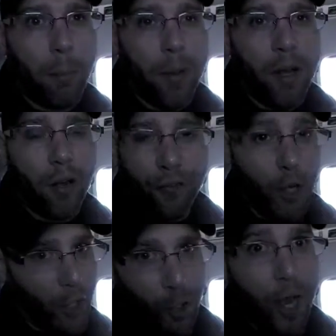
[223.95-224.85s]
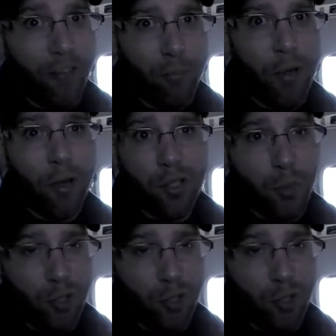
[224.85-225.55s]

the beer for a craft beer to